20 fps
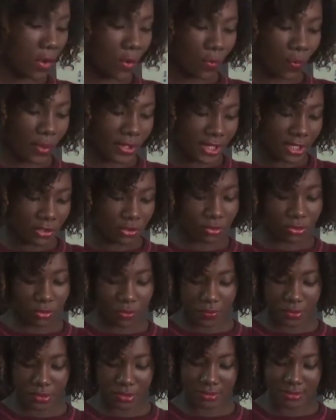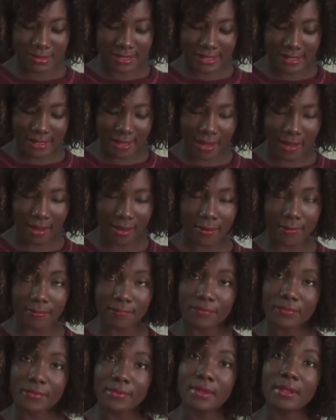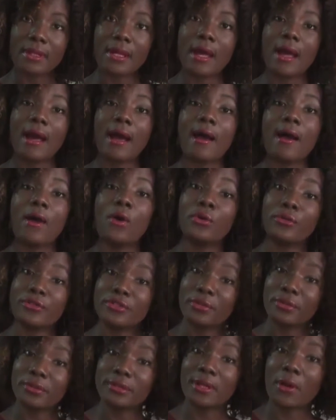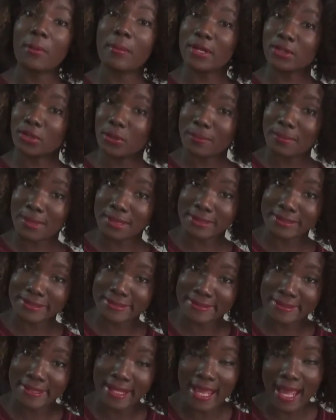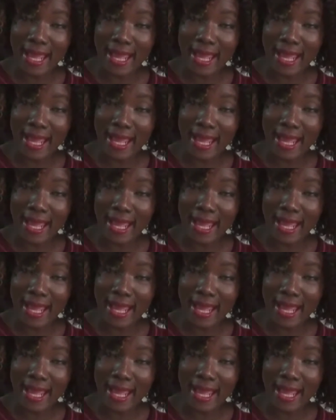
we need to do is to take our horizontal measurements,